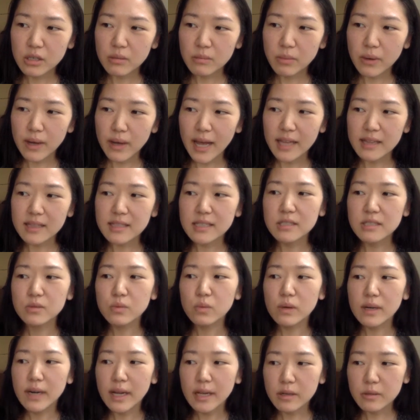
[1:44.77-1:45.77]
But at least
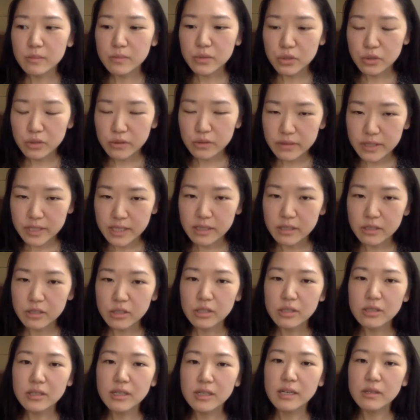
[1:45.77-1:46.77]
what I observe
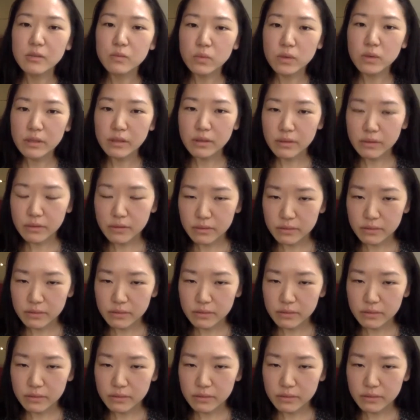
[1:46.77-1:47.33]
here and with